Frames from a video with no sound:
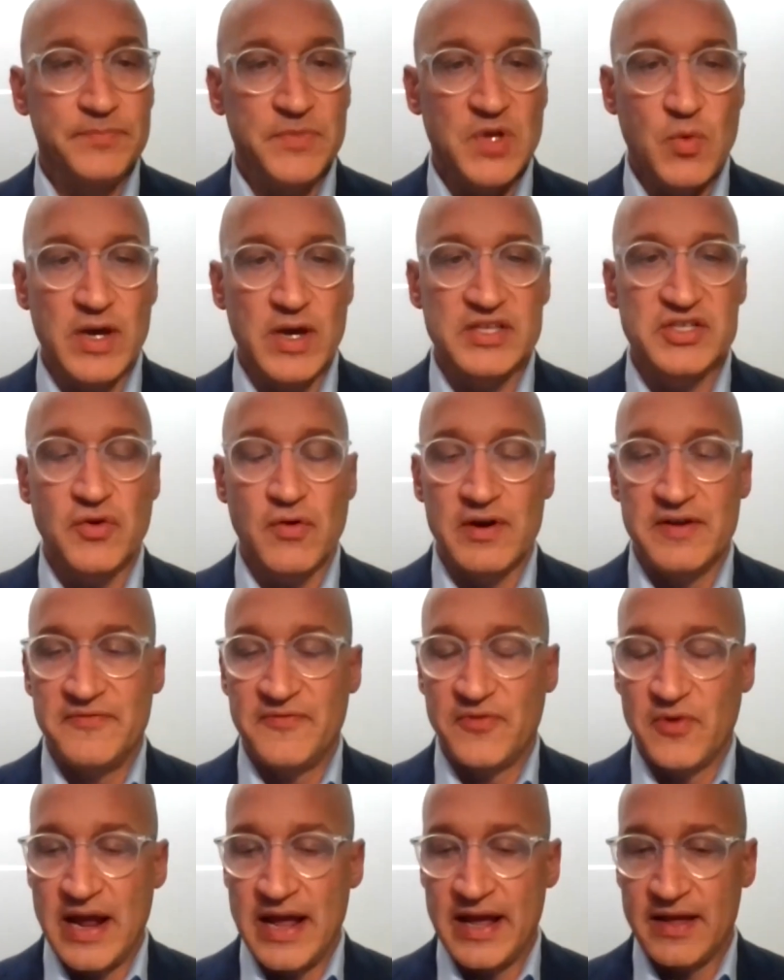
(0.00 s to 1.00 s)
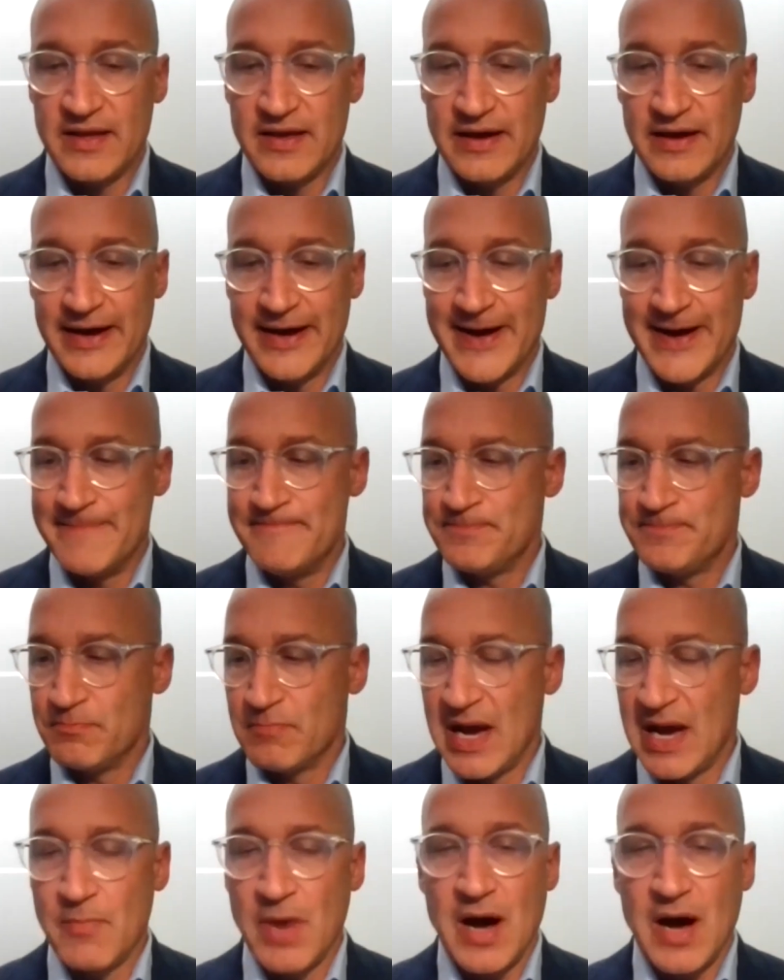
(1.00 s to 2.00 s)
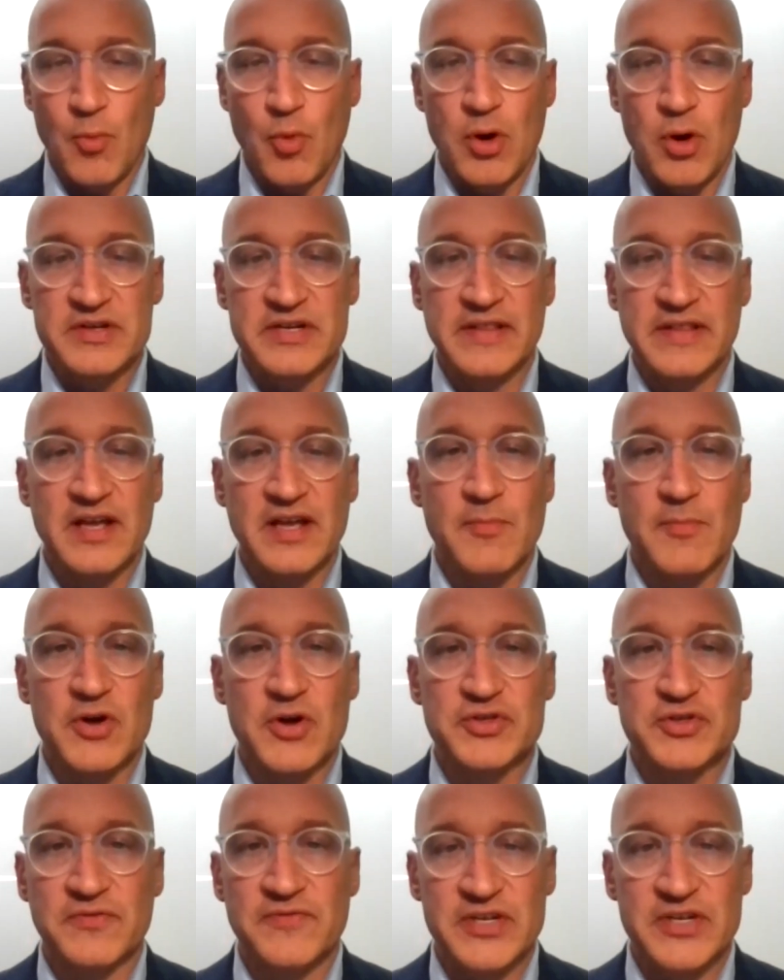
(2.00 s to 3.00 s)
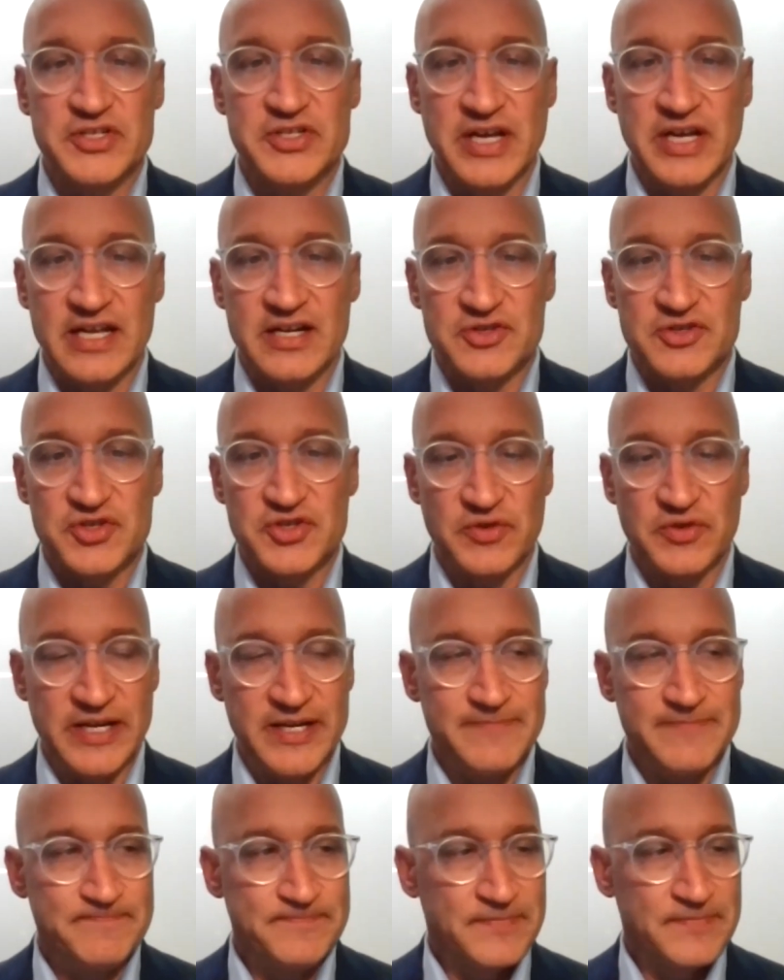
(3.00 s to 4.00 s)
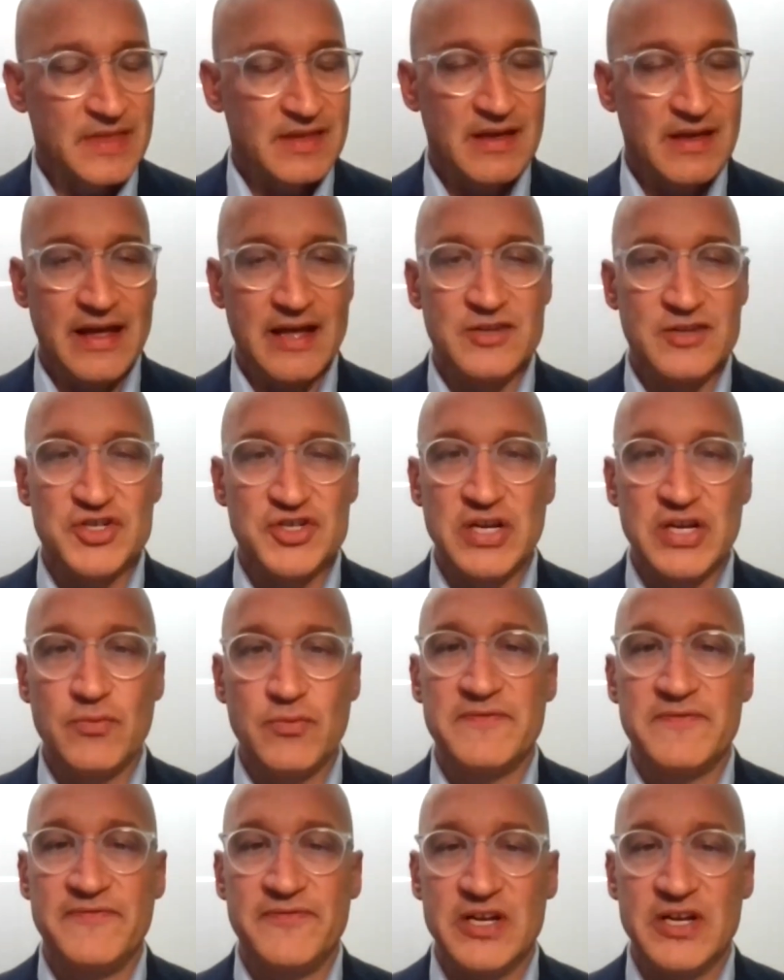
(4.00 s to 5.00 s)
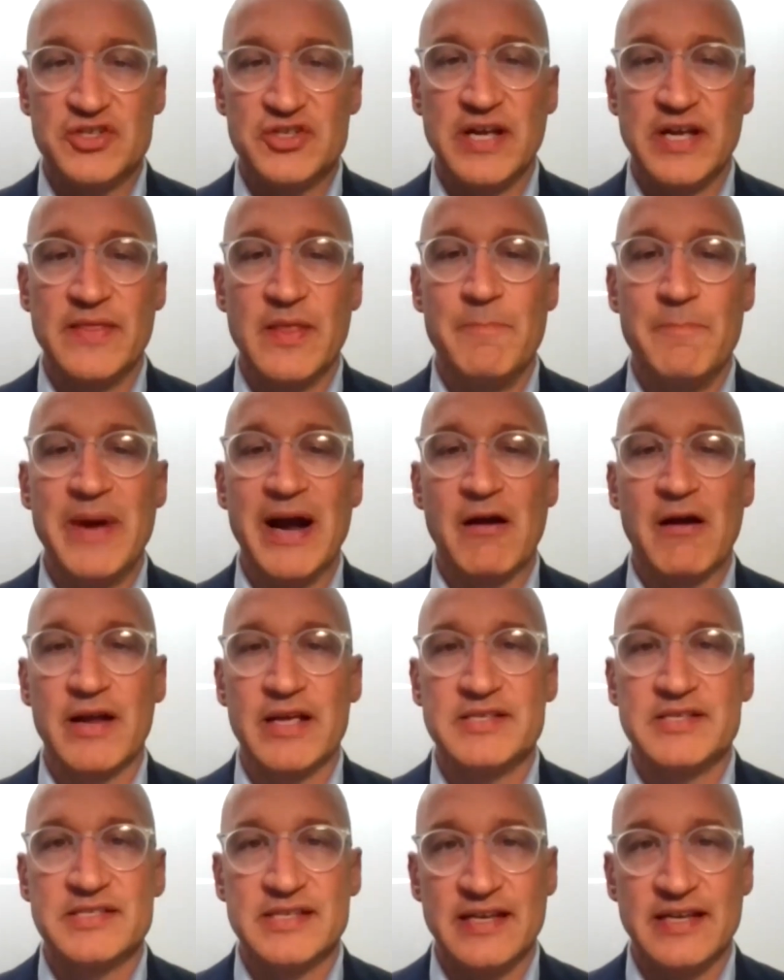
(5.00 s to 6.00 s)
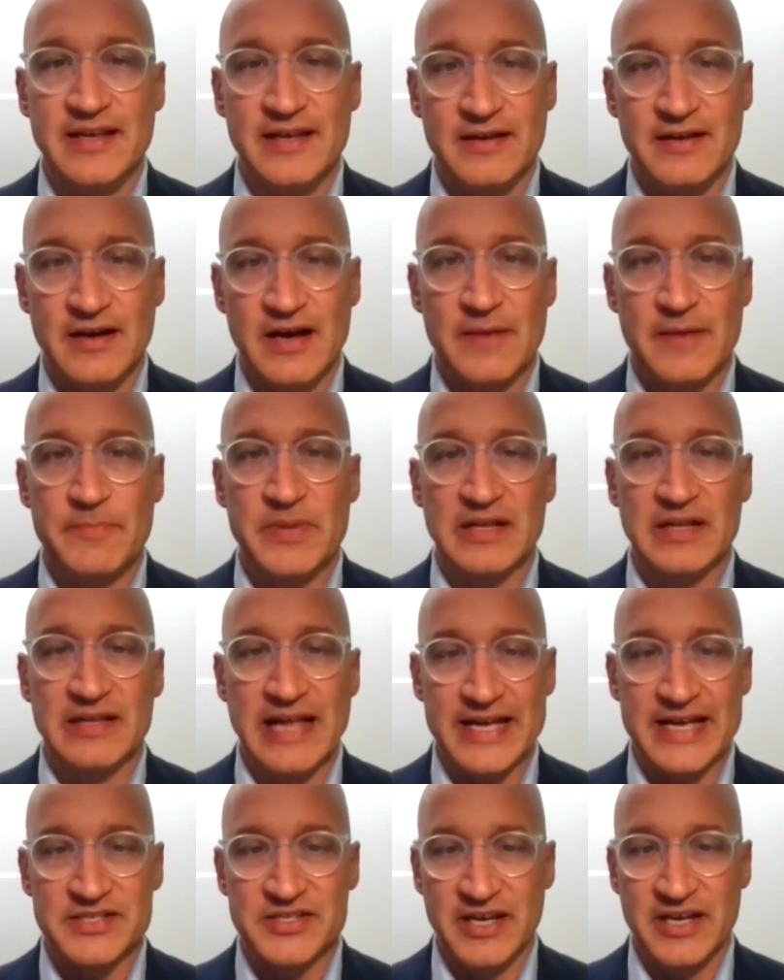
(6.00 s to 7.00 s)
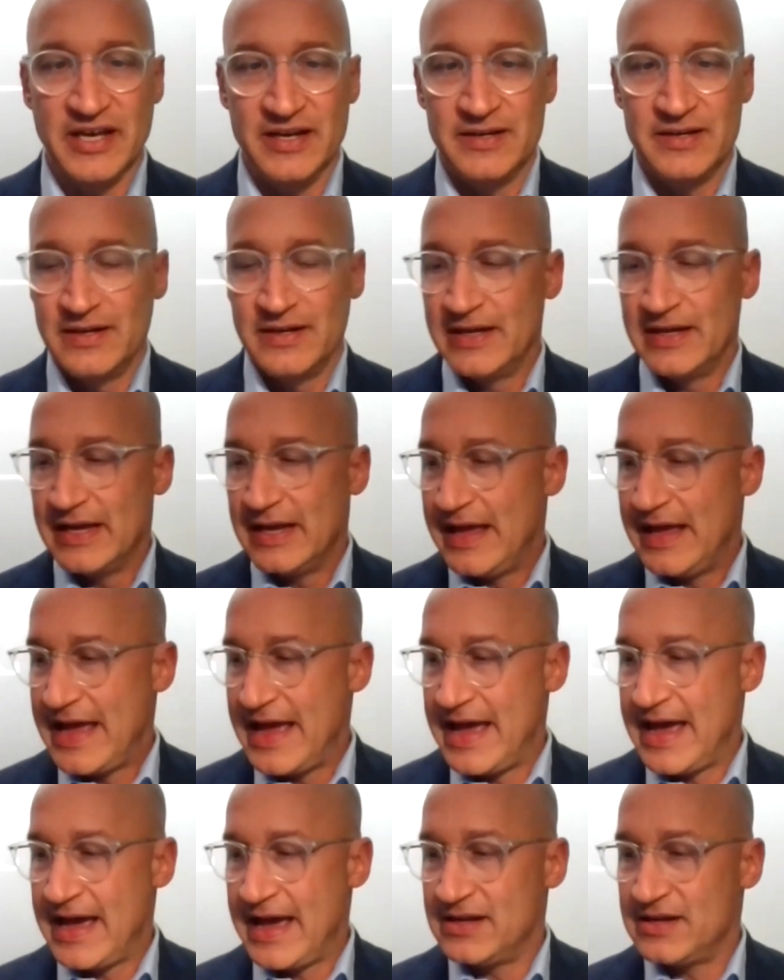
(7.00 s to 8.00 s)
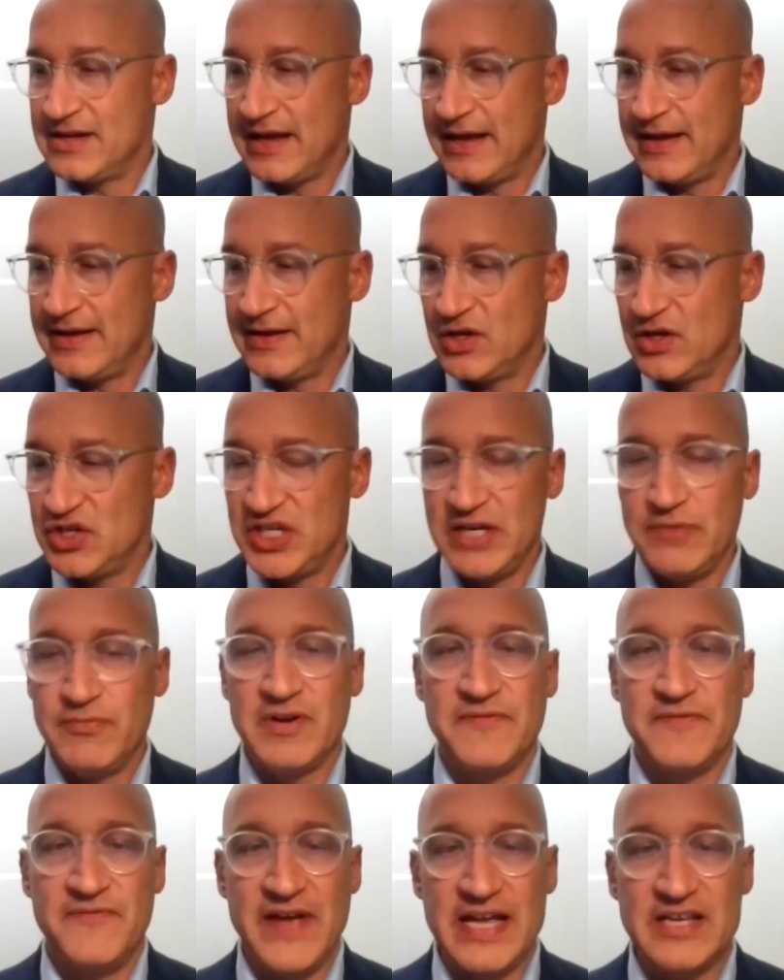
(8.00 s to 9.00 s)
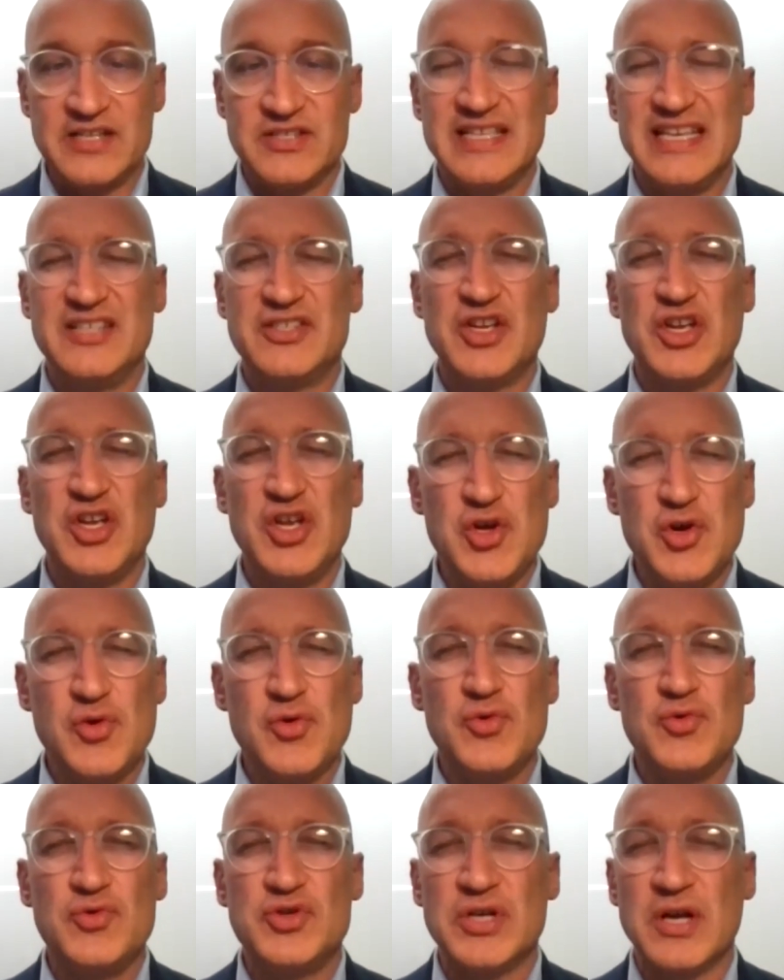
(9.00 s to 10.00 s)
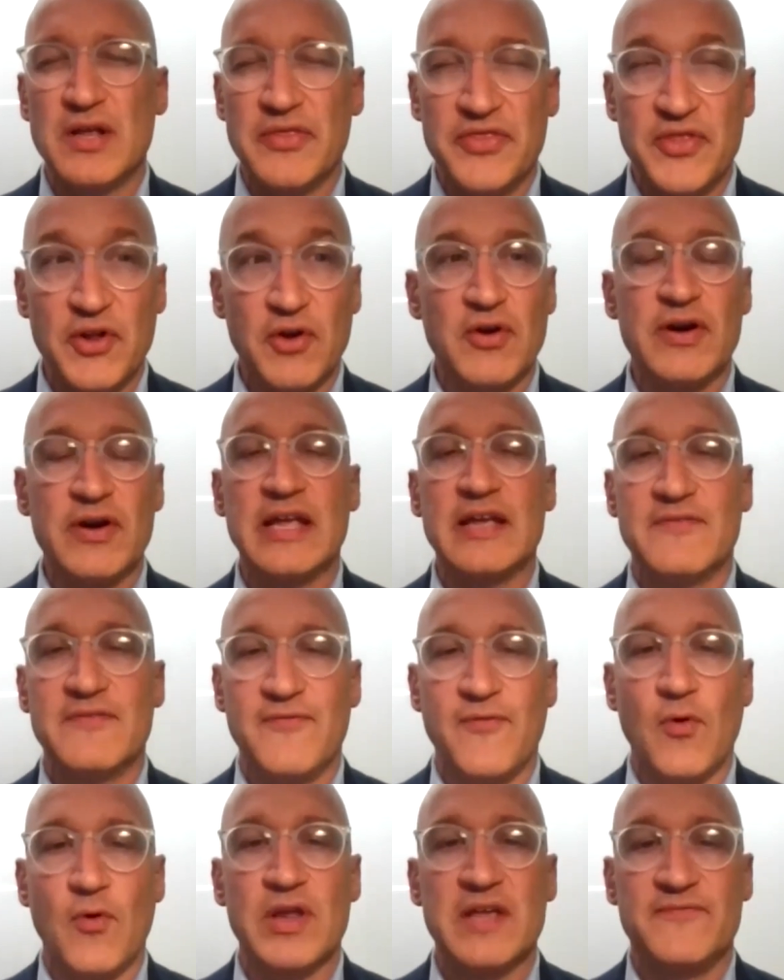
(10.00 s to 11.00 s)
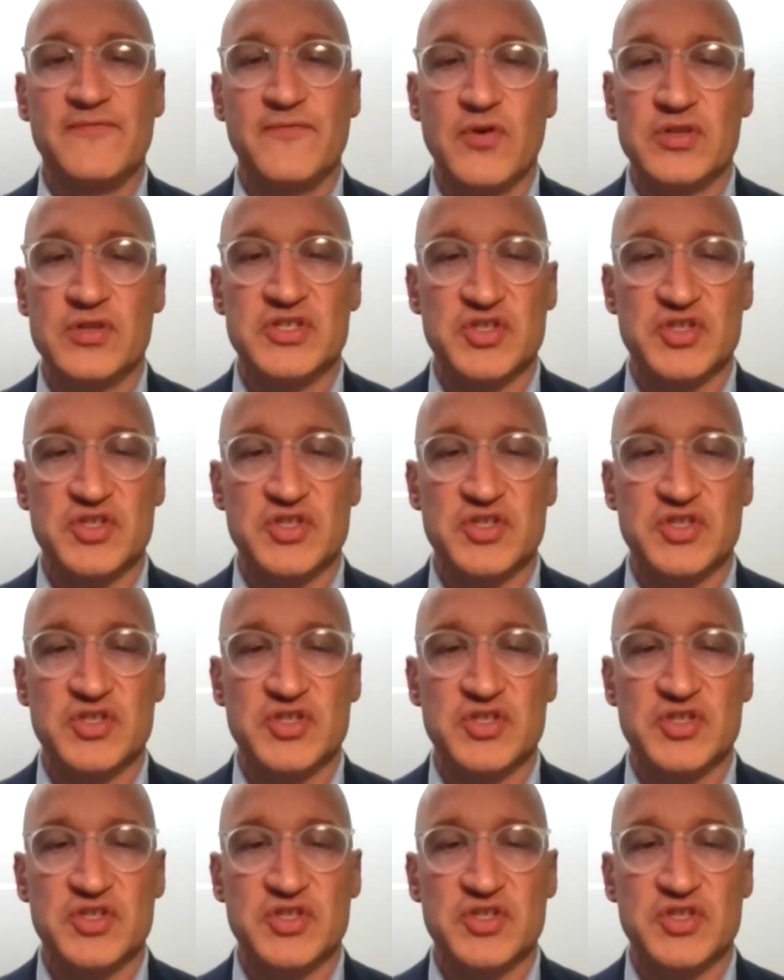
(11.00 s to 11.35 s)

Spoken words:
Quick story, Frank. My mom worked in the commercial fishing industry, and she would fish in the Bering Sea up in Alaska. And she would face these huge 30 and 40-foot